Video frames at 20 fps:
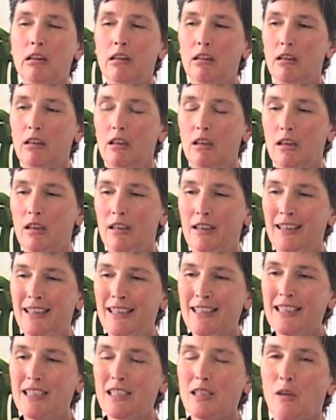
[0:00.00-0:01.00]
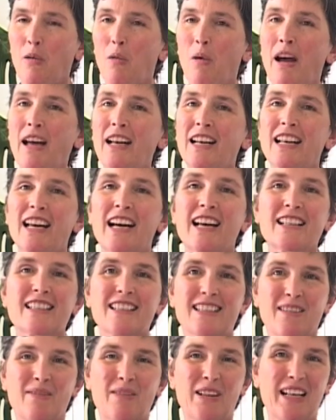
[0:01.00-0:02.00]
It's quite nice.
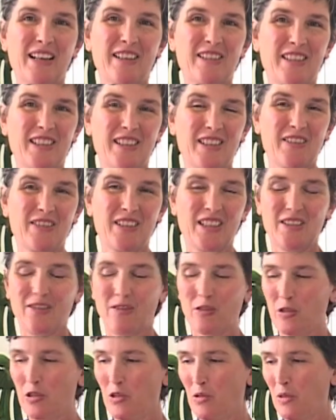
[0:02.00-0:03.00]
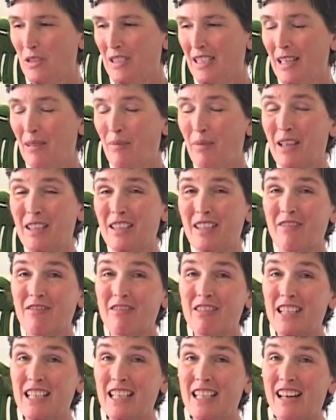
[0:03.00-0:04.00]
Someone else doing this for you, isn't it? But it's a
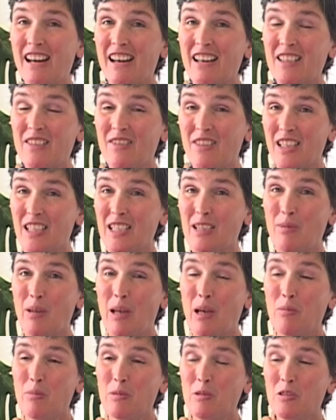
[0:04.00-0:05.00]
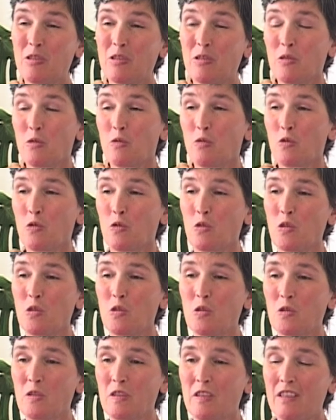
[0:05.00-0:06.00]
really nice thing to be able to do for
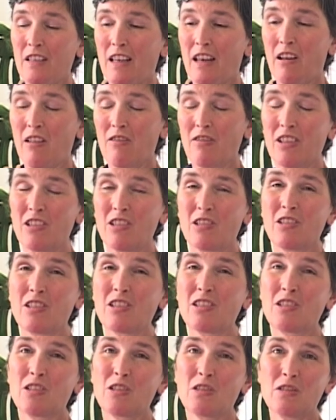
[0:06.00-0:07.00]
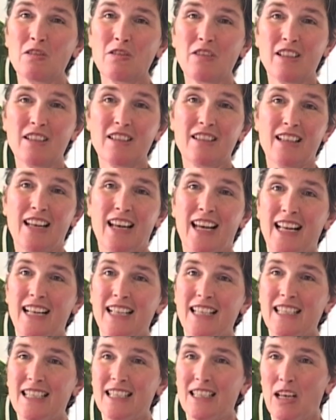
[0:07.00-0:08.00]
yourself. And you can do this
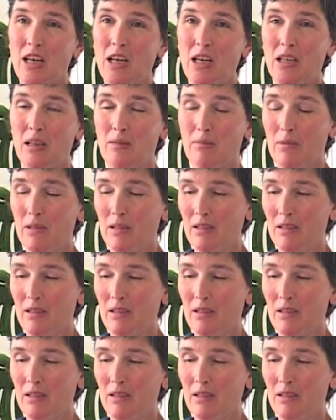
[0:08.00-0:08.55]
anytime.